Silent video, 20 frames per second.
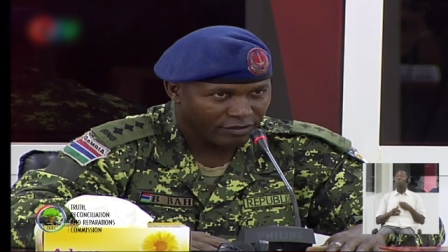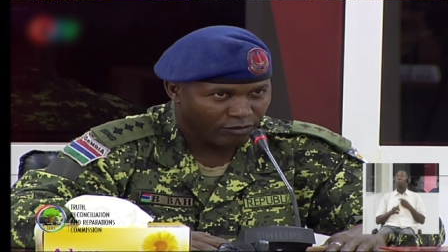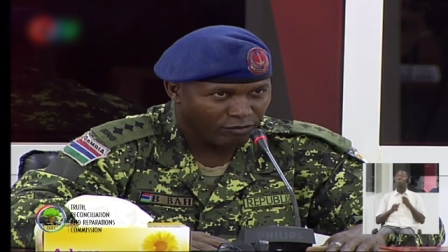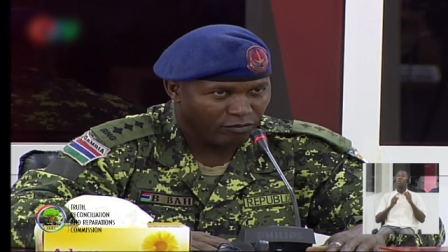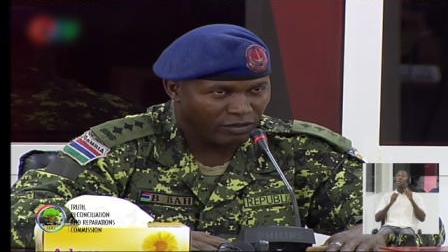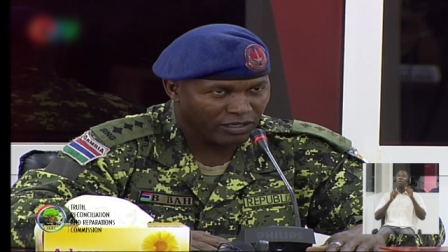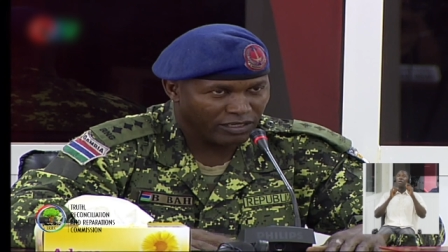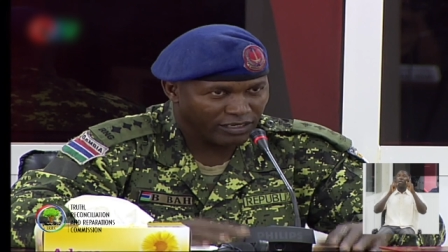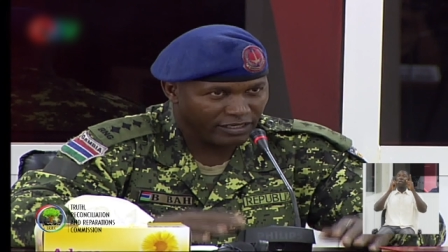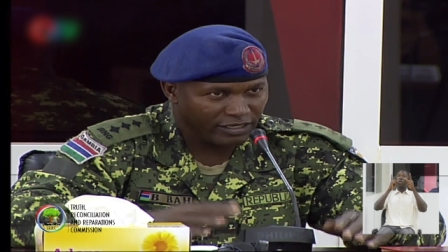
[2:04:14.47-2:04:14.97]

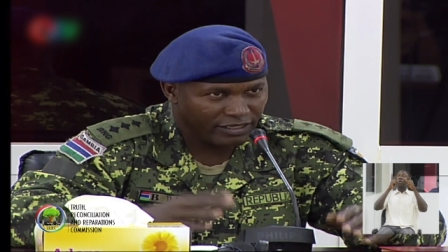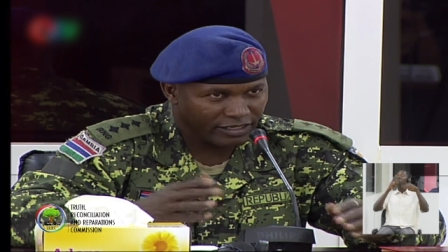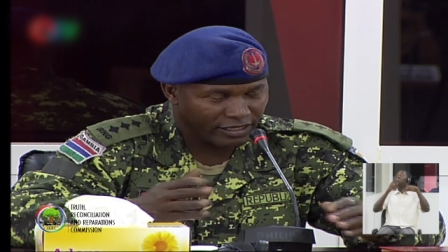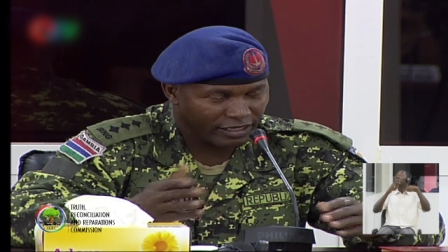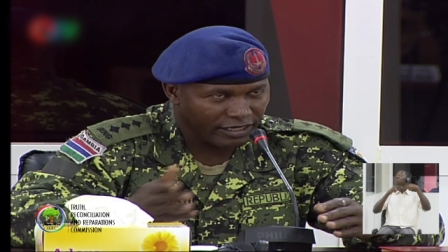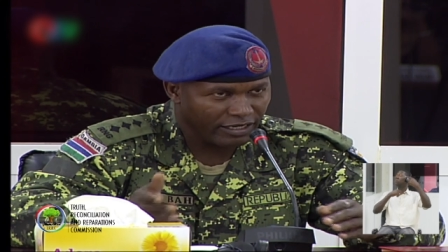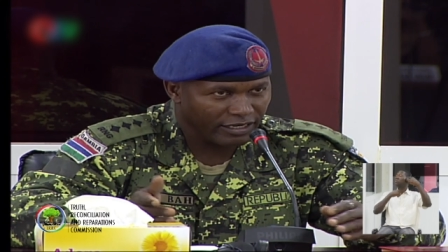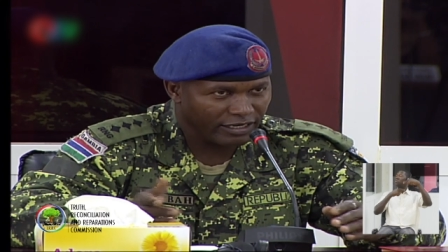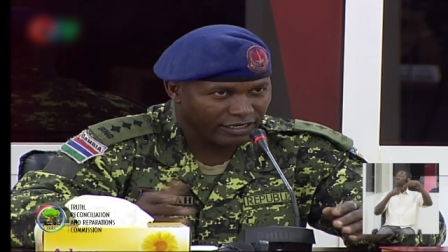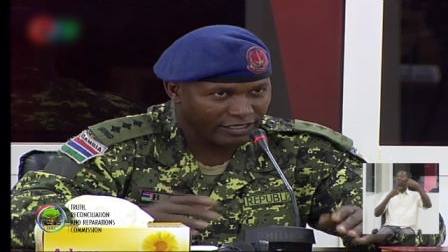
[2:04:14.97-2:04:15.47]
with the
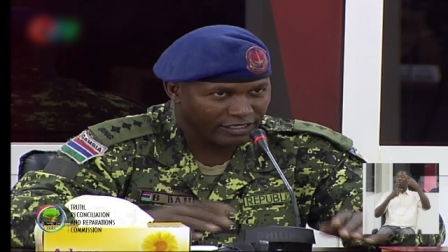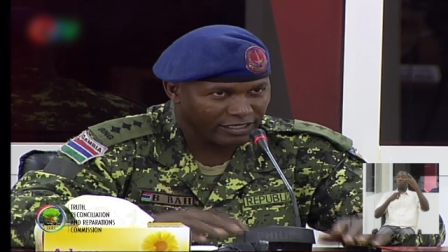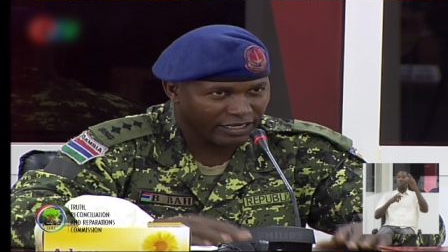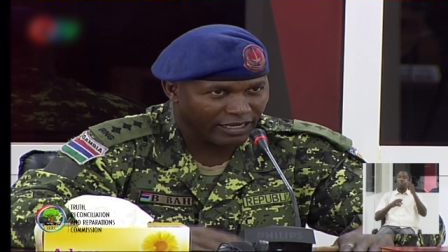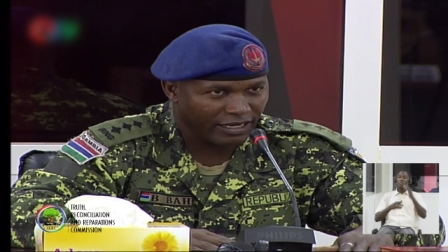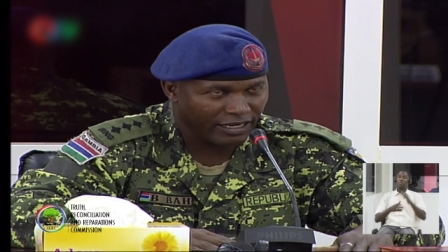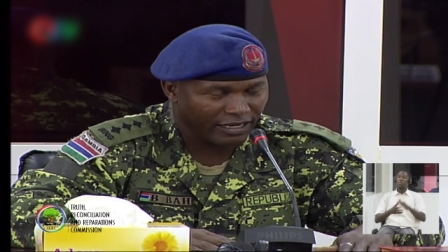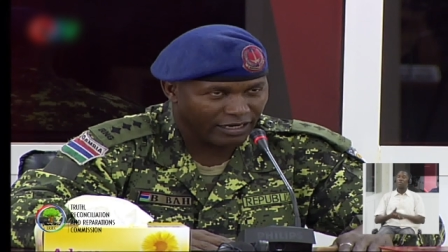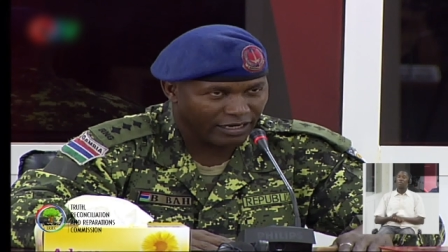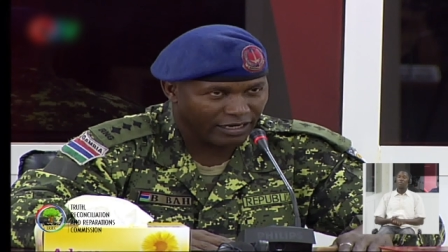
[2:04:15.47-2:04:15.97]
trainings
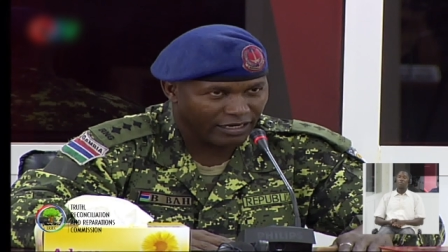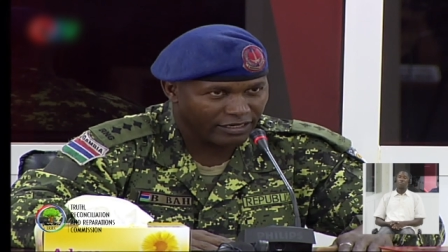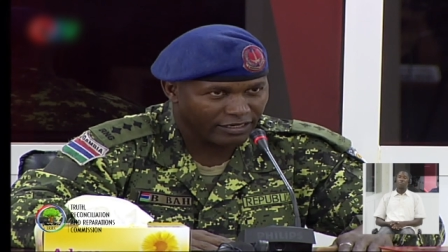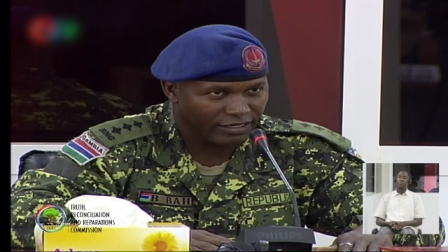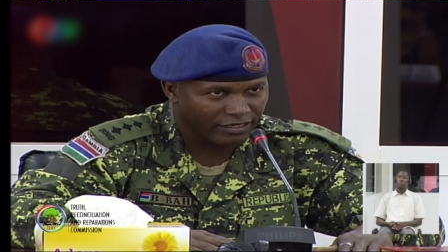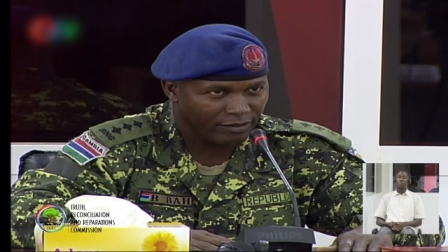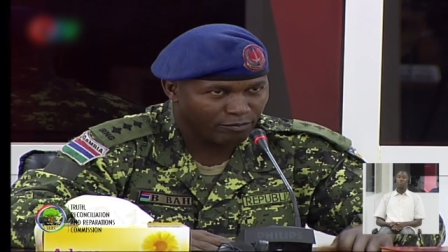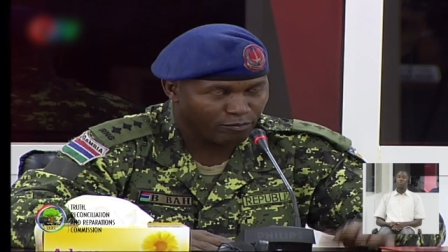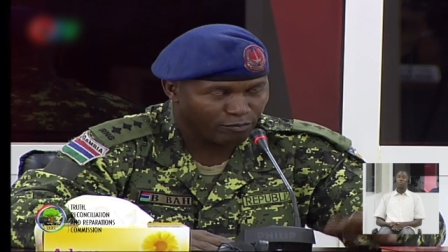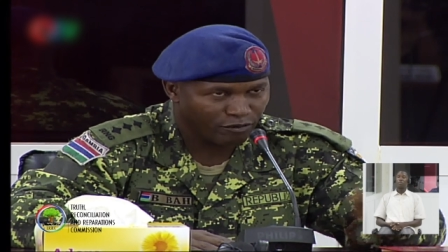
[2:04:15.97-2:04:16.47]
I had,
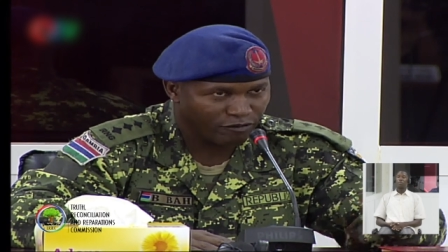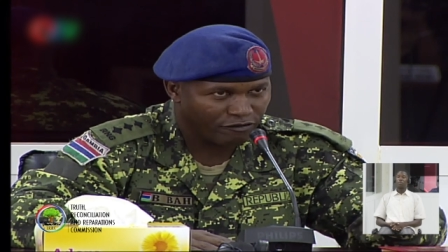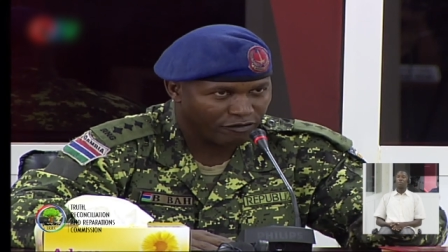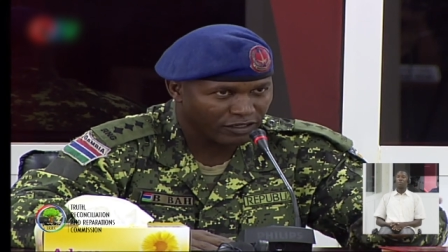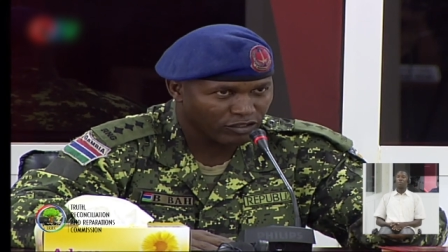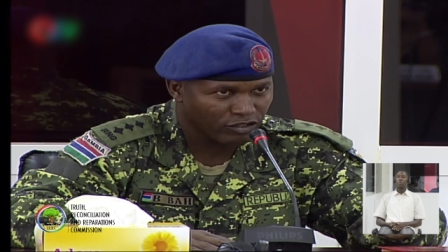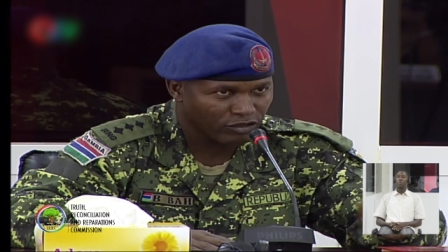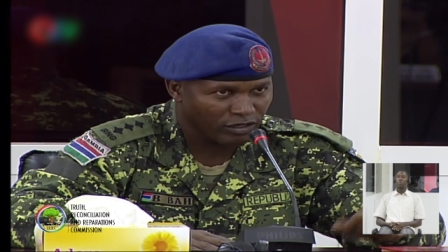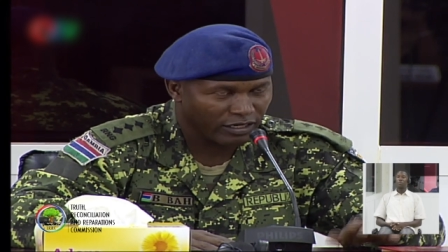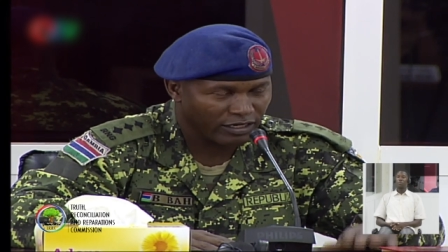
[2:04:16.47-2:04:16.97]
the
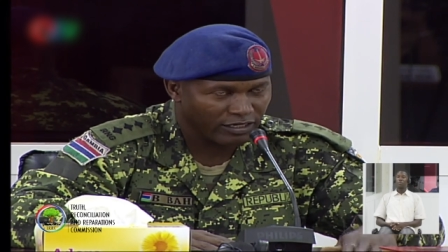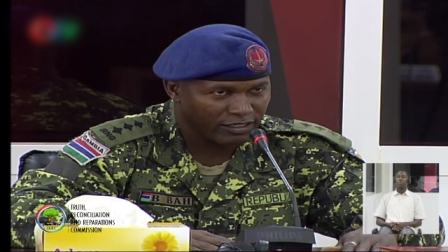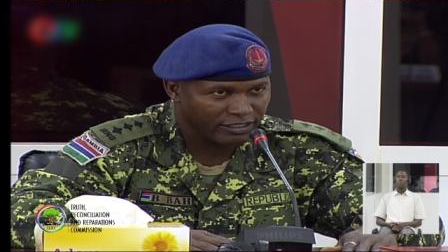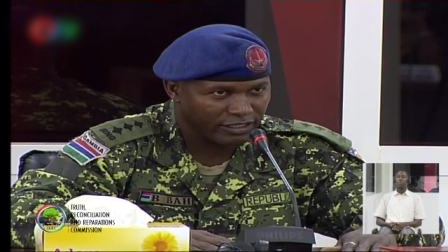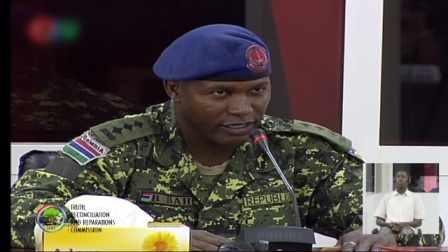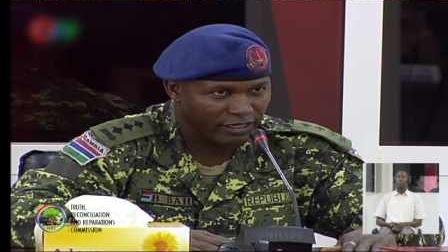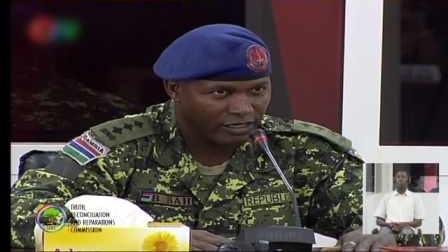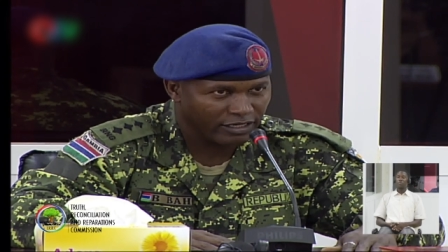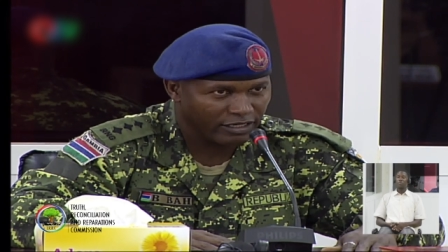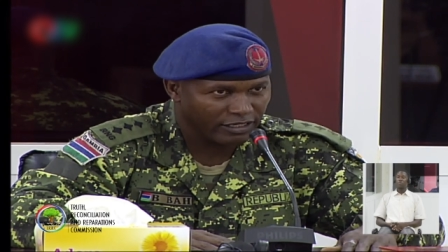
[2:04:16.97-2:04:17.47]
professional
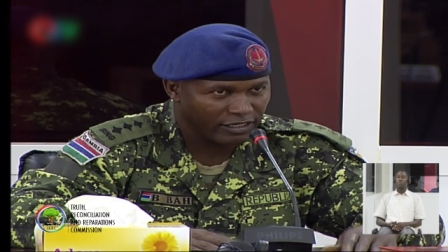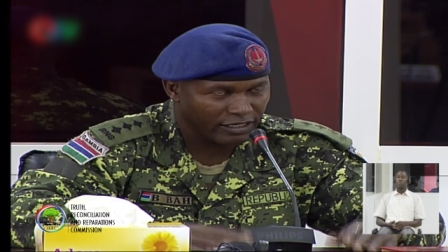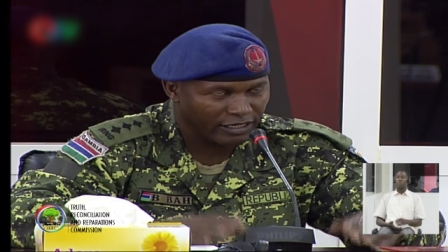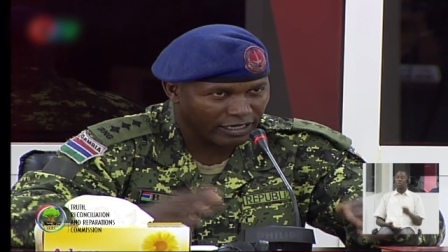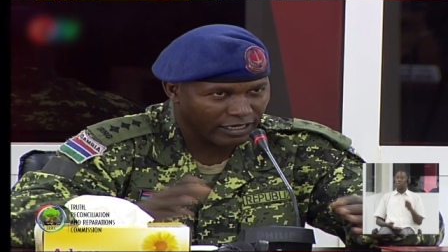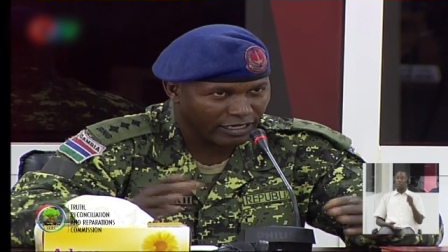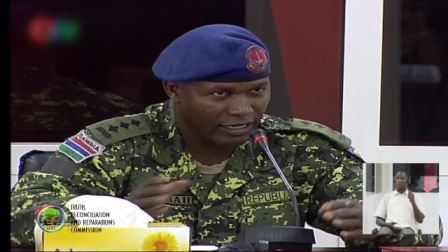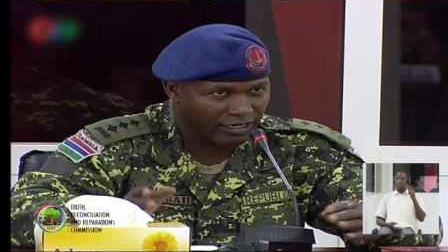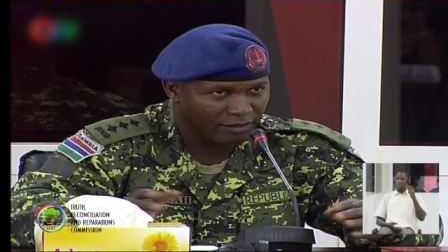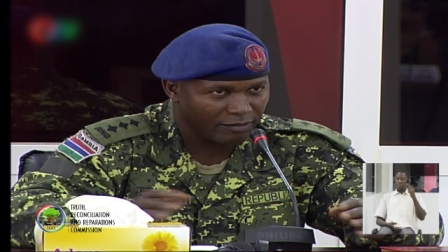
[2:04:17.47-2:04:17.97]
training,
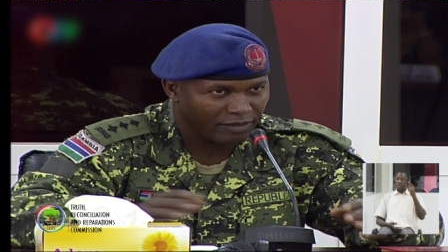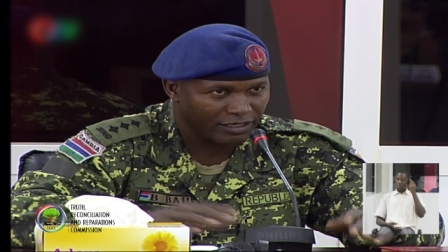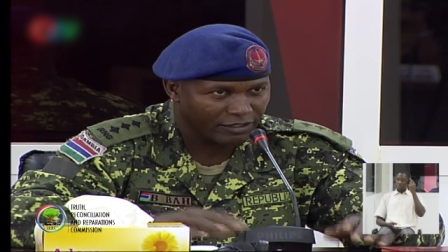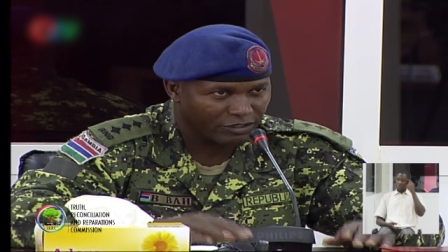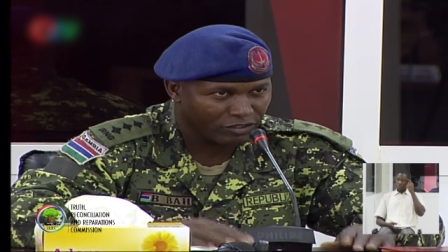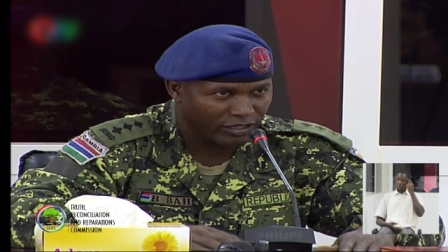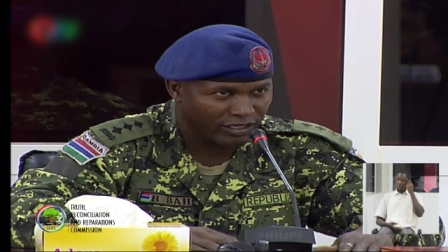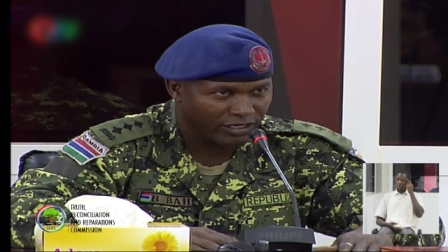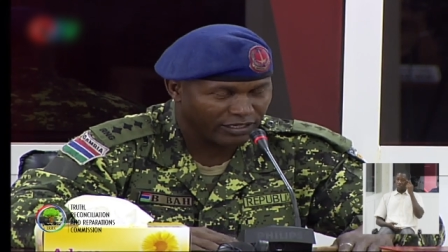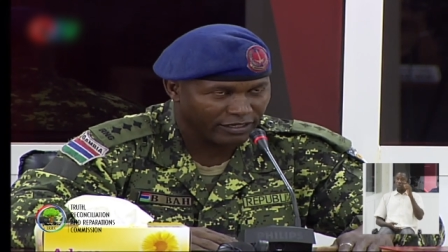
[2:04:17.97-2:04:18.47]
the academic
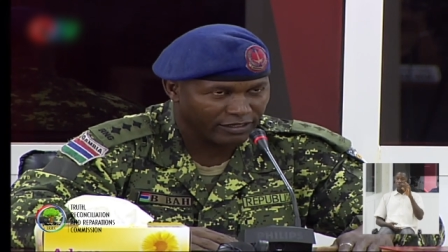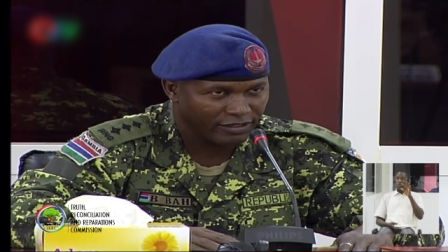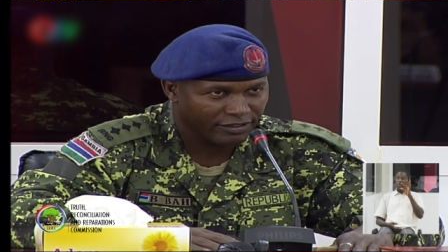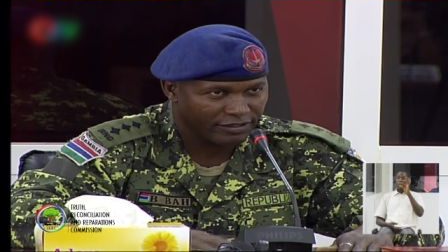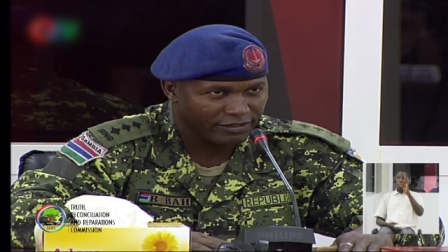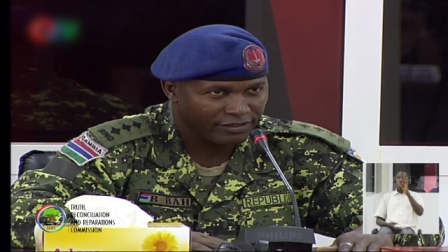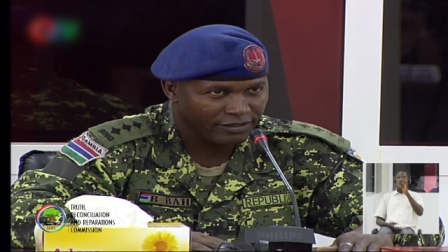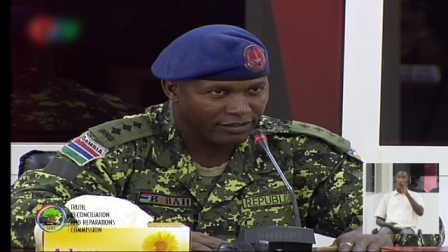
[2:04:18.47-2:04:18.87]
training.